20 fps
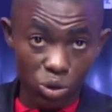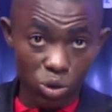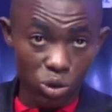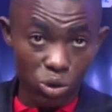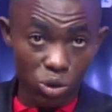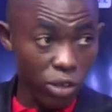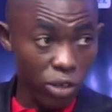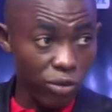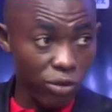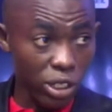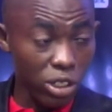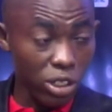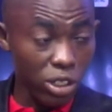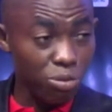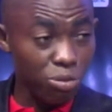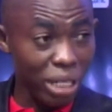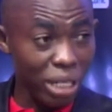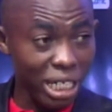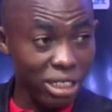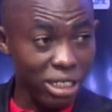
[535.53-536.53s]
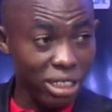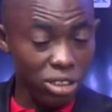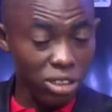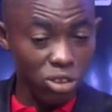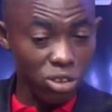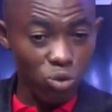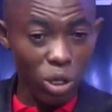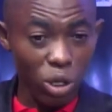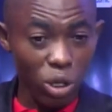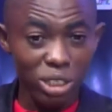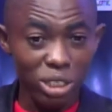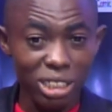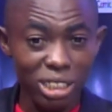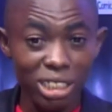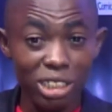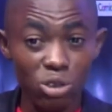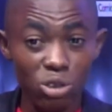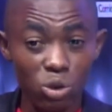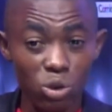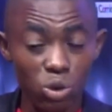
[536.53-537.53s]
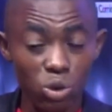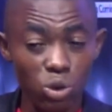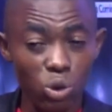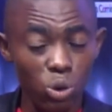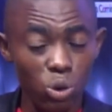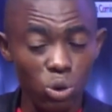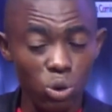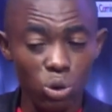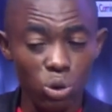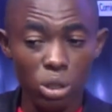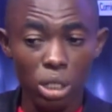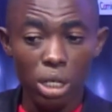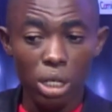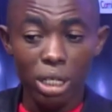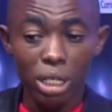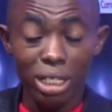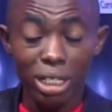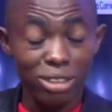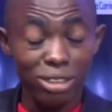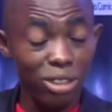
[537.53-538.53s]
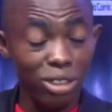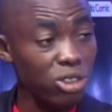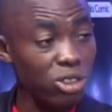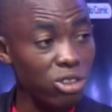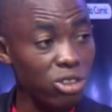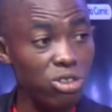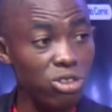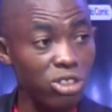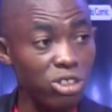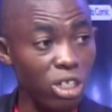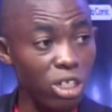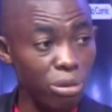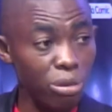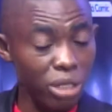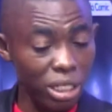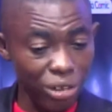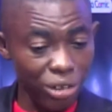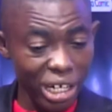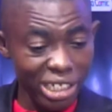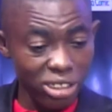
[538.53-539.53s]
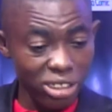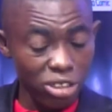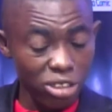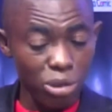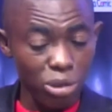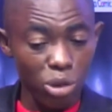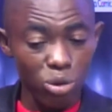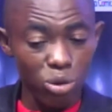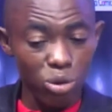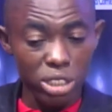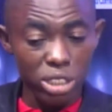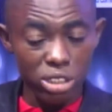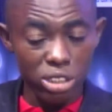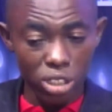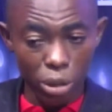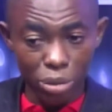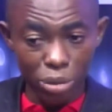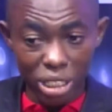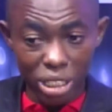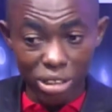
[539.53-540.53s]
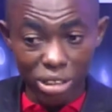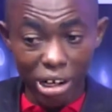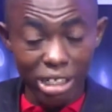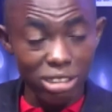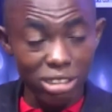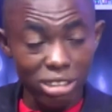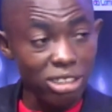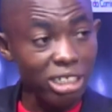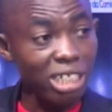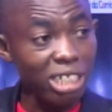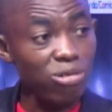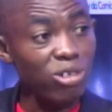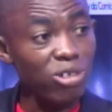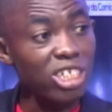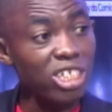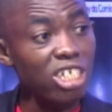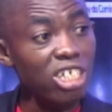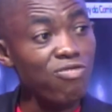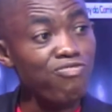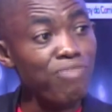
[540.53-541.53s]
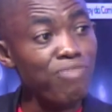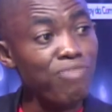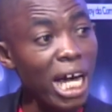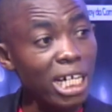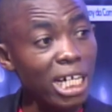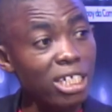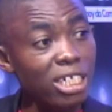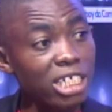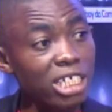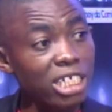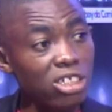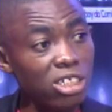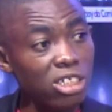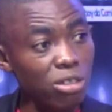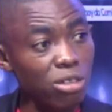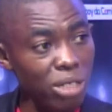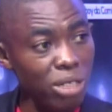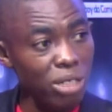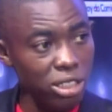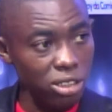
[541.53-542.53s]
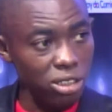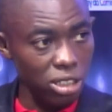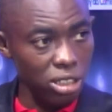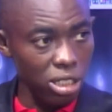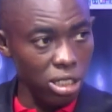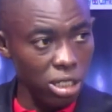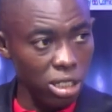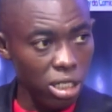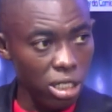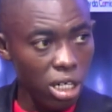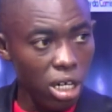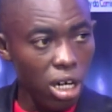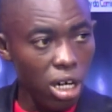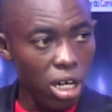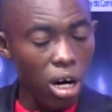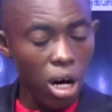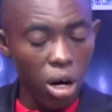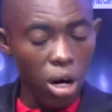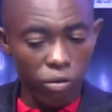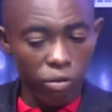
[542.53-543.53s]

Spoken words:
various palaces, what we need to do is not just to stop the crisis, but we stop the crisis and we give back legitimacy of the